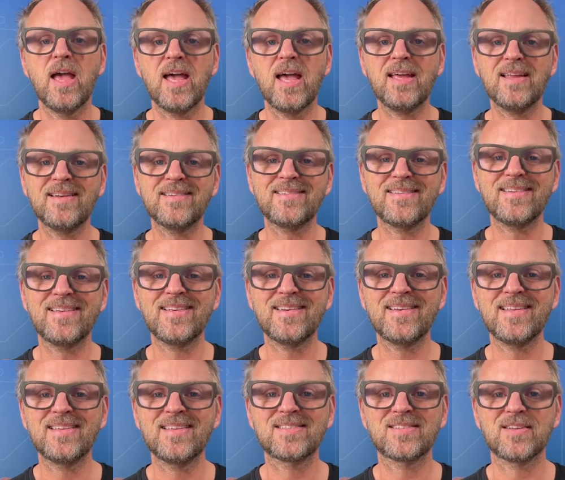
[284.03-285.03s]
And
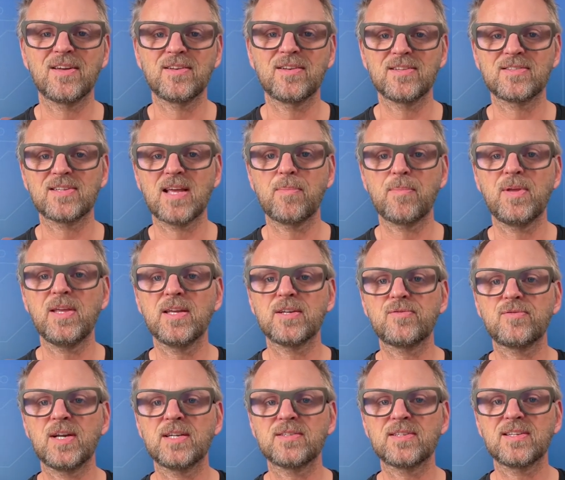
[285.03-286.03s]
it is on this IP
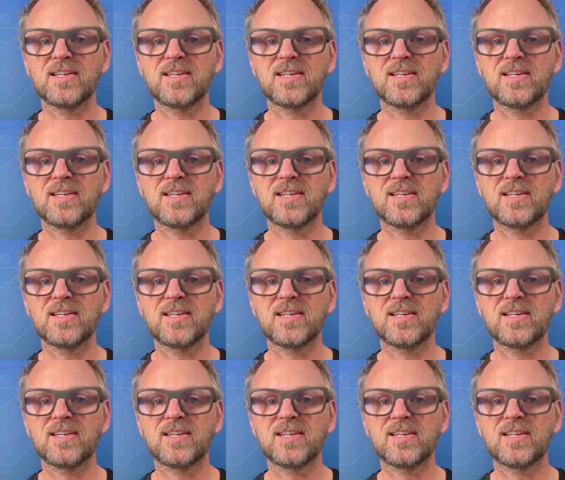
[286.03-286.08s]
address,